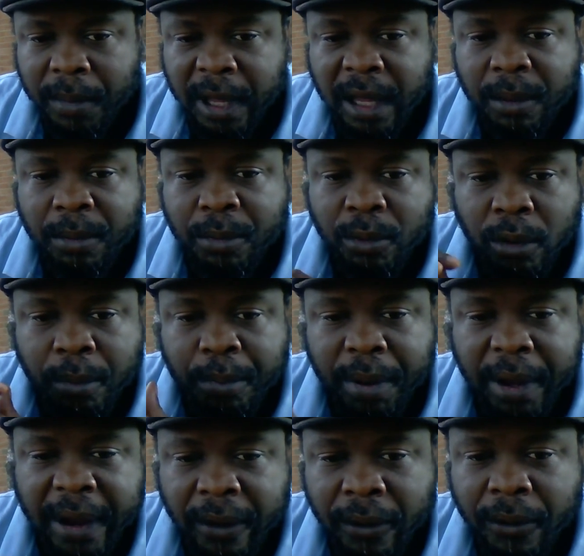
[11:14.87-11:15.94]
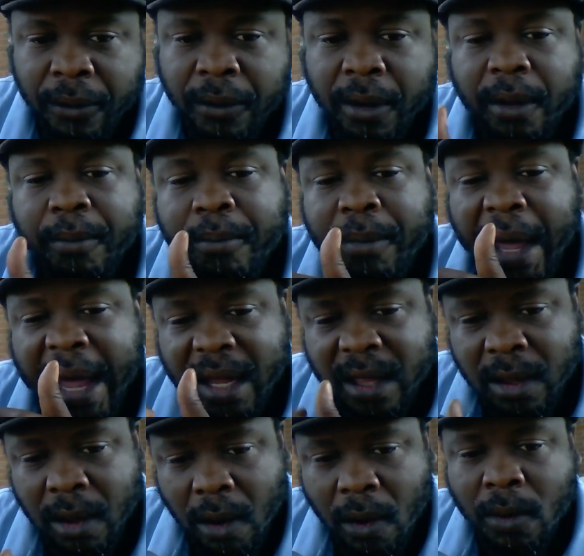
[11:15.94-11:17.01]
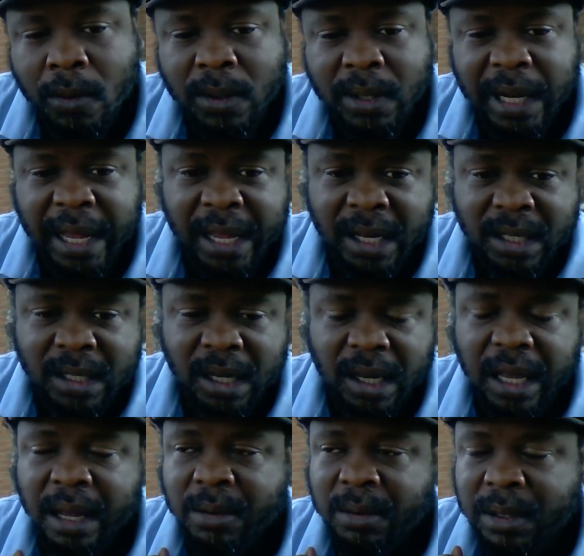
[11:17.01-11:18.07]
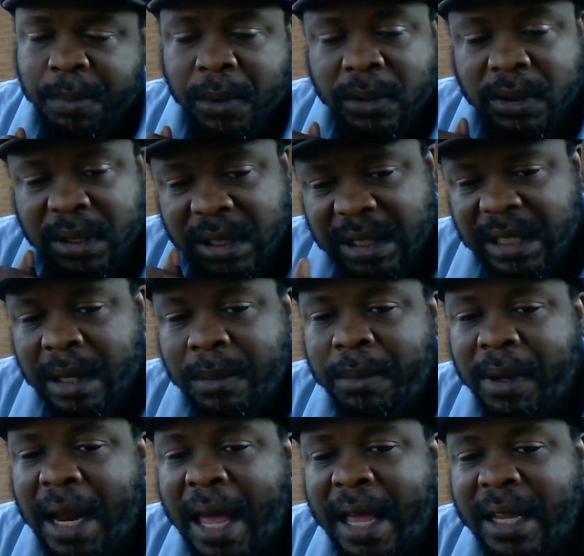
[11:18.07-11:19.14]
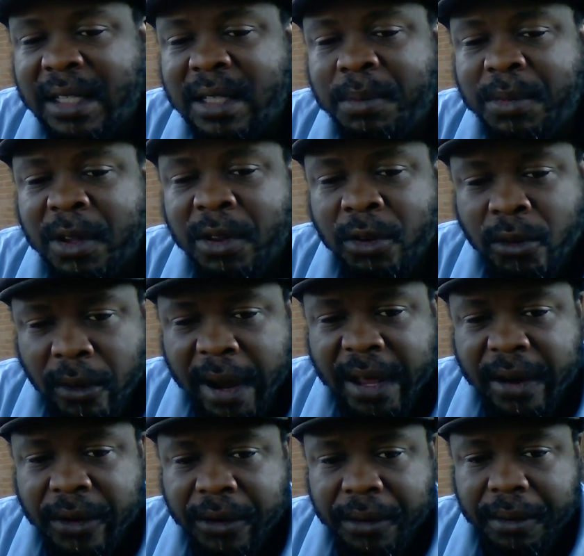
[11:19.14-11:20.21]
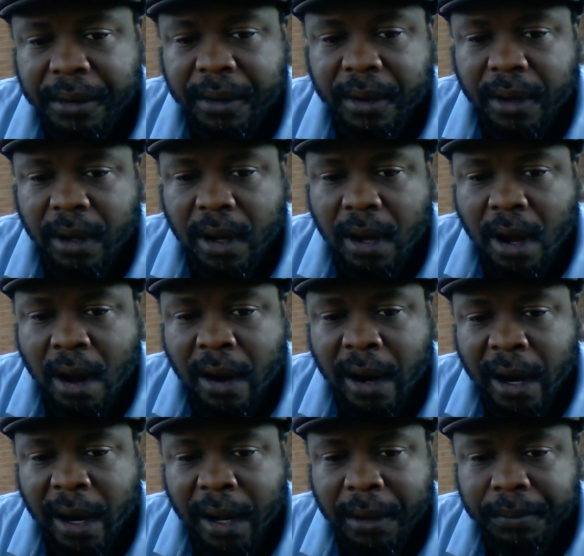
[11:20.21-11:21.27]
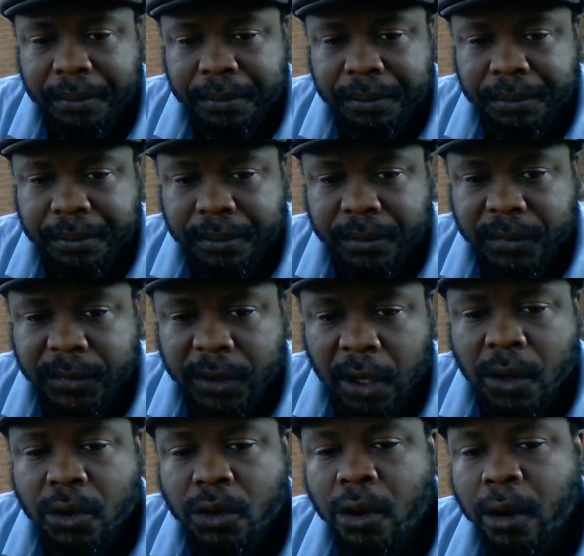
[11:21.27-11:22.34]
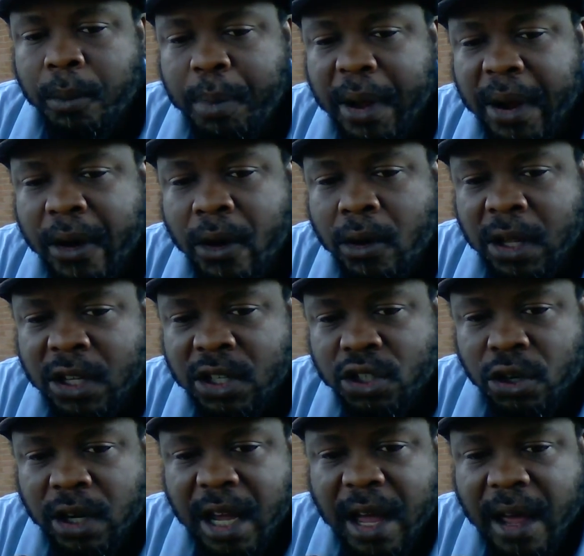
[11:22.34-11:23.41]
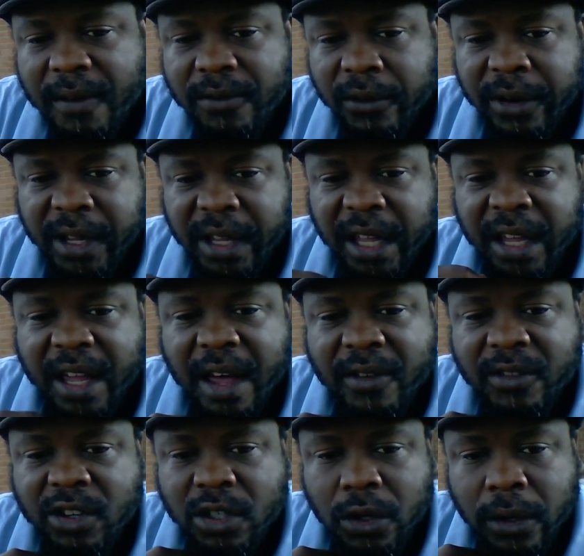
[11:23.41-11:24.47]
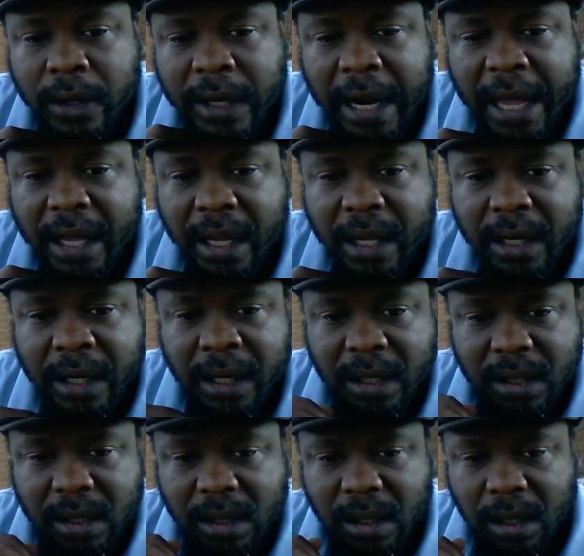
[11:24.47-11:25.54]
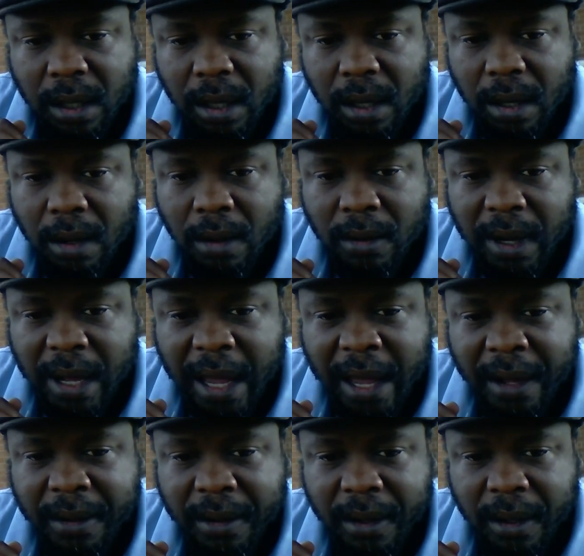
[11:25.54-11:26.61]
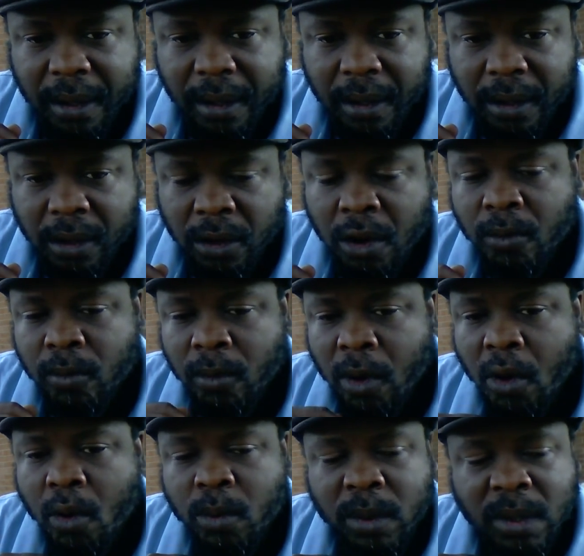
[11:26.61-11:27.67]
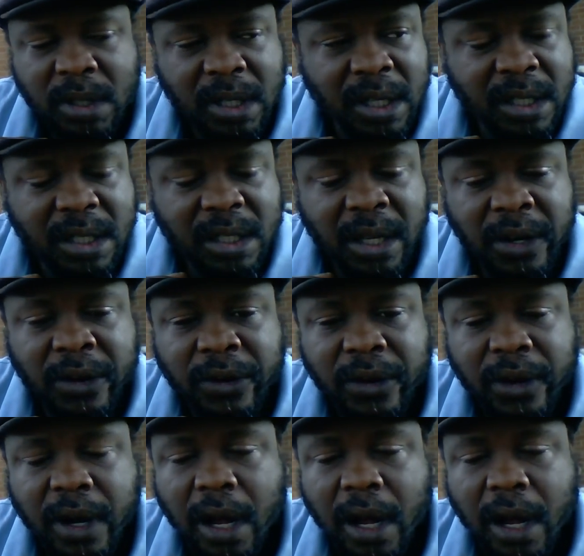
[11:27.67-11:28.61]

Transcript: Hebrew apparel. Back in the old days, it was supposed to symbolize something greater. All right, your apparel is your covering. It covers your nakedness. Okay, your robe was considered